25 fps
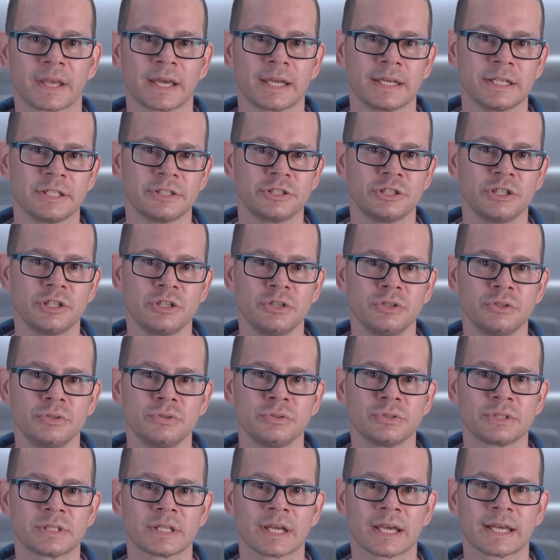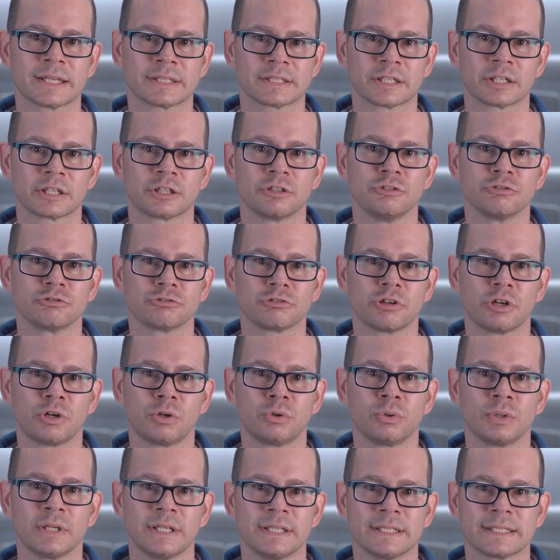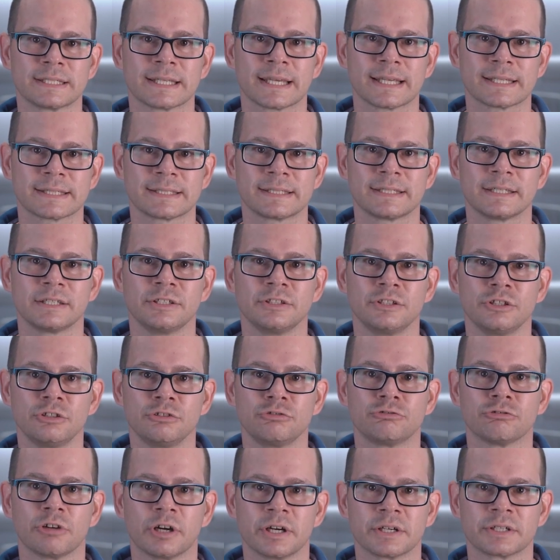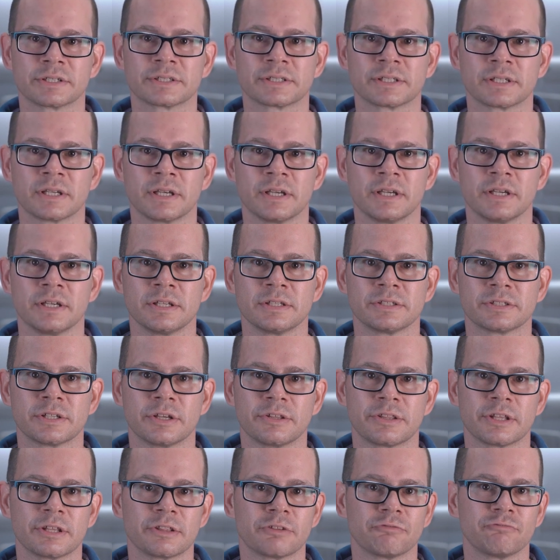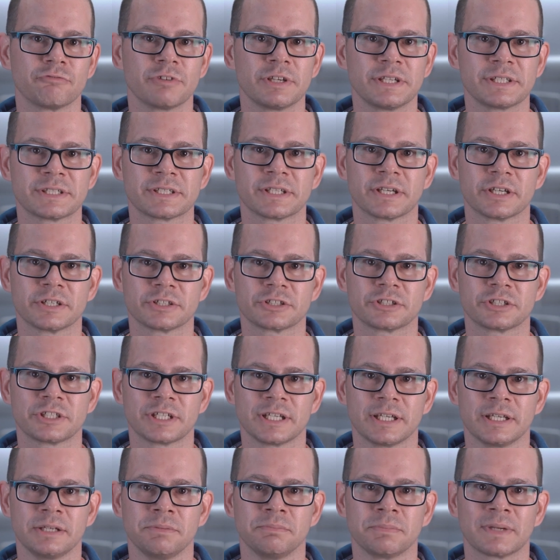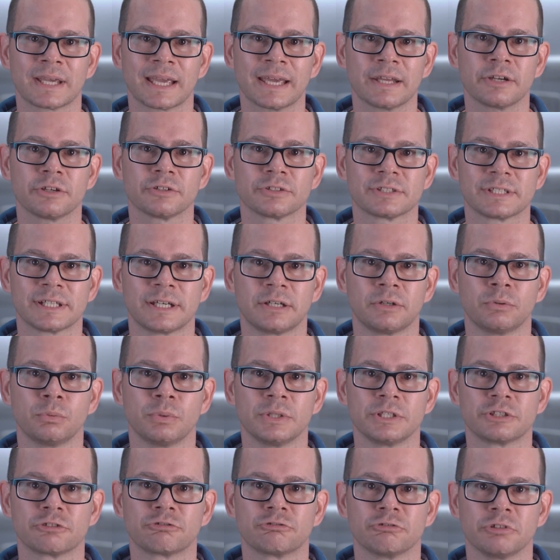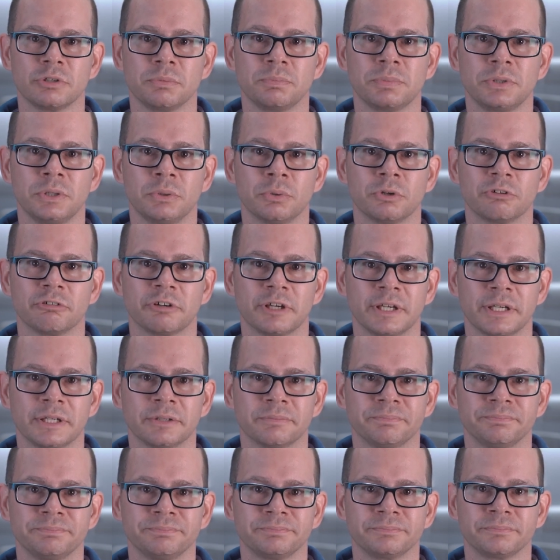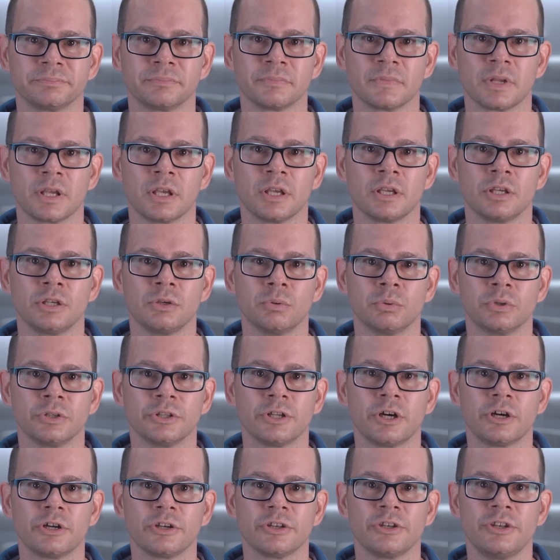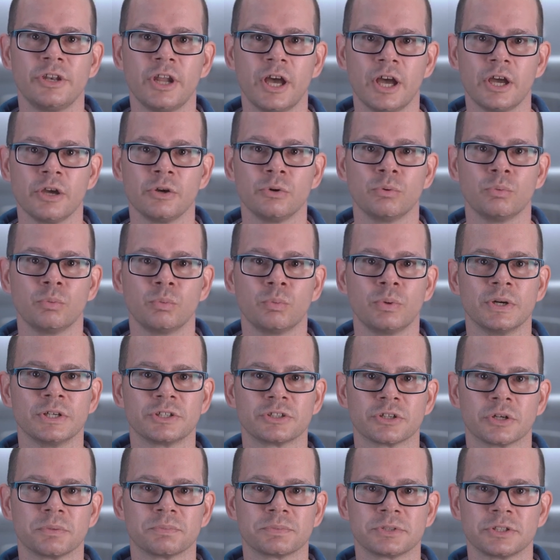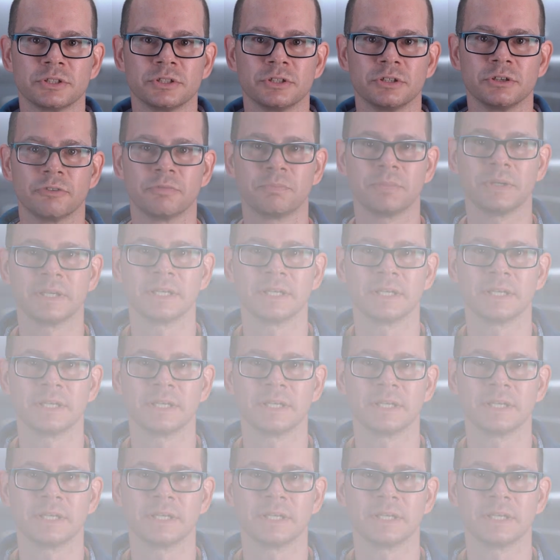and is used as a control in testing new drugs so that the research team cannot tell which group you are in. You will not know which option you have